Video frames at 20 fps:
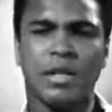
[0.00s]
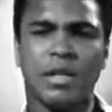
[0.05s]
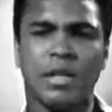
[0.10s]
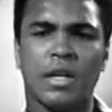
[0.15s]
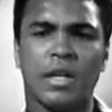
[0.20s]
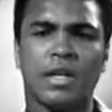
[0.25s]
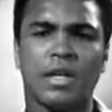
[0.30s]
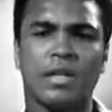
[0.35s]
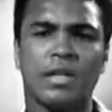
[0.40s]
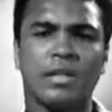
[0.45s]

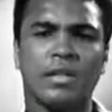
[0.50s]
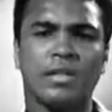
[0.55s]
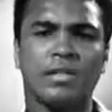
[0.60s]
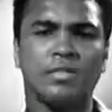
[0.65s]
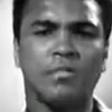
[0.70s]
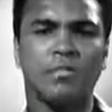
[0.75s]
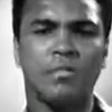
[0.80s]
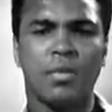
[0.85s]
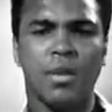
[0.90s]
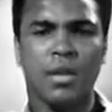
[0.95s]
and he's
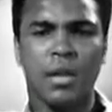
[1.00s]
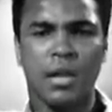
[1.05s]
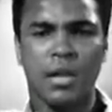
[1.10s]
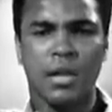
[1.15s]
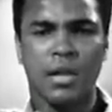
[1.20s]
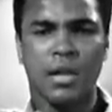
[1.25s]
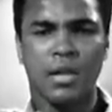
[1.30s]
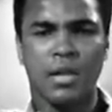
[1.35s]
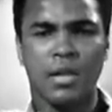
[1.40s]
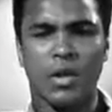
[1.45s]

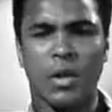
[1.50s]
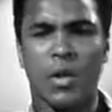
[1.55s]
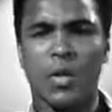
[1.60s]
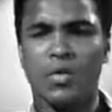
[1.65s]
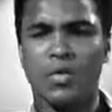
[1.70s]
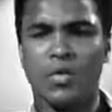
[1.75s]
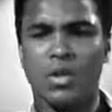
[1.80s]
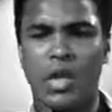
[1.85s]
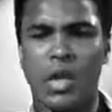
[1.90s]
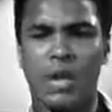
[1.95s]
barely on
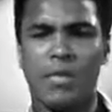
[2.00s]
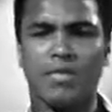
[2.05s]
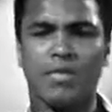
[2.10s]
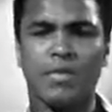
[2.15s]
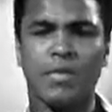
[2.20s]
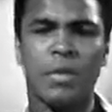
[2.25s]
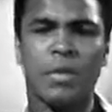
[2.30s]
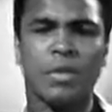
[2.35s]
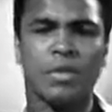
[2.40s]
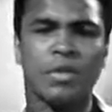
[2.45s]
top, and they
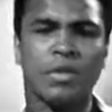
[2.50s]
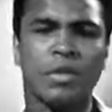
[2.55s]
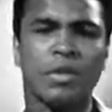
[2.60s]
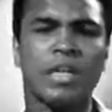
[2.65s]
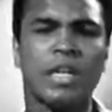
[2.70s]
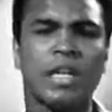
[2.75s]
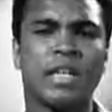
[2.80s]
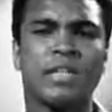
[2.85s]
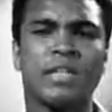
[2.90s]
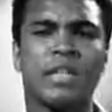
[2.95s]
don't want to take a
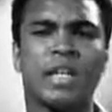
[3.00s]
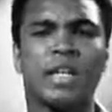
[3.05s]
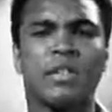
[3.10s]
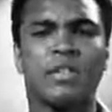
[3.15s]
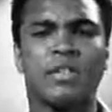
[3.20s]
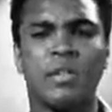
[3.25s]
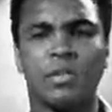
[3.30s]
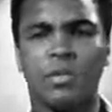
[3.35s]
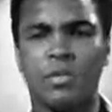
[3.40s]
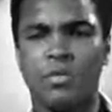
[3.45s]
chance and
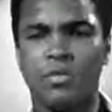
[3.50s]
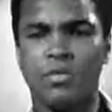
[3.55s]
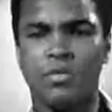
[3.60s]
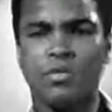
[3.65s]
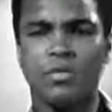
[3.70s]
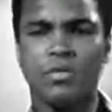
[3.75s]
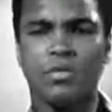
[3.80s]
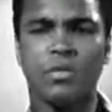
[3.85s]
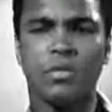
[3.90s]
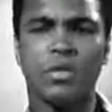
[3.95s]

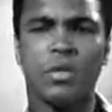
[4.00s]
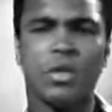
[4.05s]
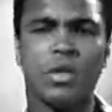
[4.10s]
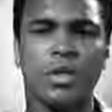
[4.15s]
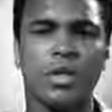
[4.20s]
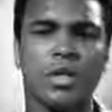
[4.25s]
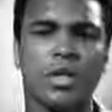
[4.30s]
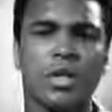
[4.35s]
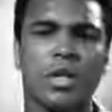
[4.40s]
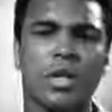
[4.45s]
lose
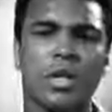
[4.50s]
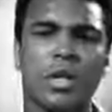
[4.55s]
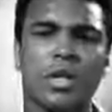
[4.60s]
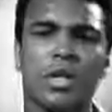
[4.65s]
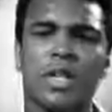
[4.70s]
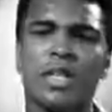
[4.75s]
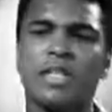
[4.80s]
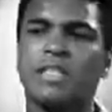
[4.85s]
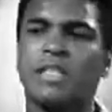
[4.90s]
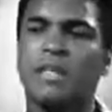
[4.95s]
unless
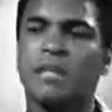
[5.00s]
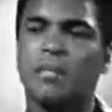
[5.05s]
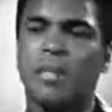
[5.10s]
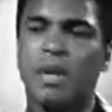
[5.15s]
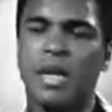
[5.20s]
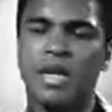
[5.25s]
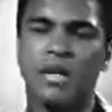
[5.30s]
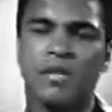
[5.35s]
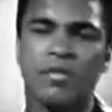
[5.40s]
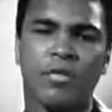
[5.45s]
they're paid
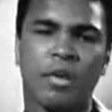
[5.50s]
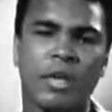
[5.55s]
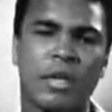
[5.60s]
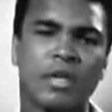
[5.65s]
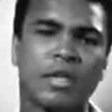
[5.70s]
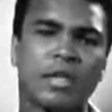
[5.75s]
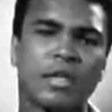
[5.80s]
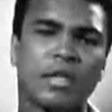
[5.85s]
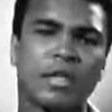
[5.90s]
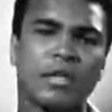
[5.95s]
great.
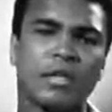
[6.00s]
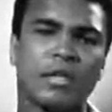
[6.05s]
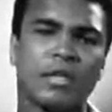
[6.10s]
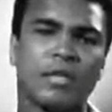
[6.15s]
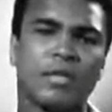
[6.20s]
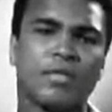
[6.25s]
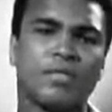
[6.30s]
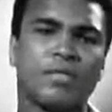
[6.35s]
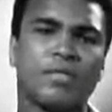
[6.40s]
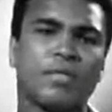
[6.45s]
And
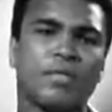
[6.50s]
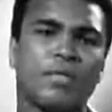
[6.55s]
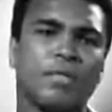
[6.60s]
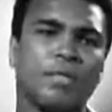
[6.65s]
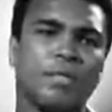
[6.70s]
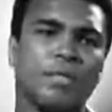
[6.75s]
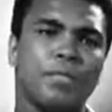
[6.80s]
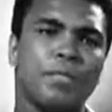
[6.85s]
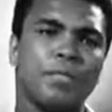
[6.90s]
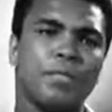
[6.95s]

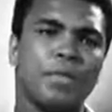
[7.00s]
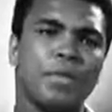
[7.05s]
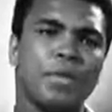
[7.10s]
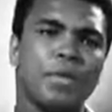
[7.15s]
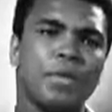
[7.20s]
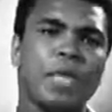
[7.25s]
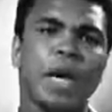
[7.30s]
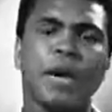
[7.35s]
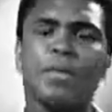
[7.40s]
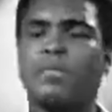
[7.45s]

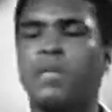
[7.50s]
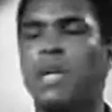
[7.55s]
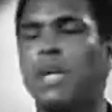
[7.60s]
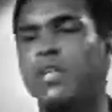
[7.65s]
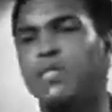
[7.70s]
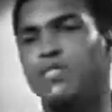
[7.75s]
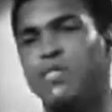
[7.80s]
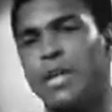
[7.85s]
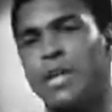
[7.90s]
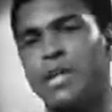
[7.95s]
top-notch
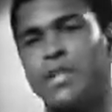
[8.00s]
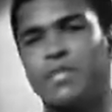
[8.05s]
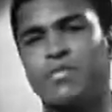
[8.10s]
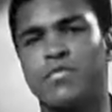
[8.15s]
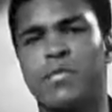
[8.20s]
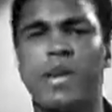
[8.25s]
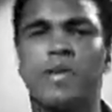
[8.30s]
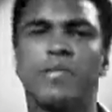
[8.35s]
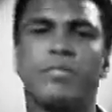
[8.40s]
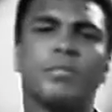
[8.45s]
fighters
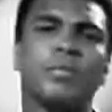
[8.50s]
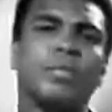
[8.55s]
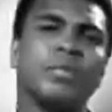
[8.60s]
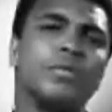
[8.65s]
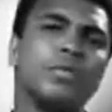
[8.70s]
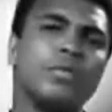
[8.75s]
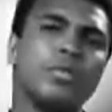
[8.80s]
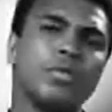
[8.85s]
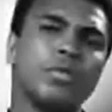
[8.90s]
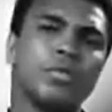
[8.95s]
fighting Blue
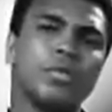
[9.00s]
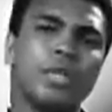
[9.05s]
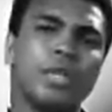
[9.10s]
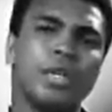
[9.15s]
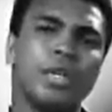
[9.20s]
Lewis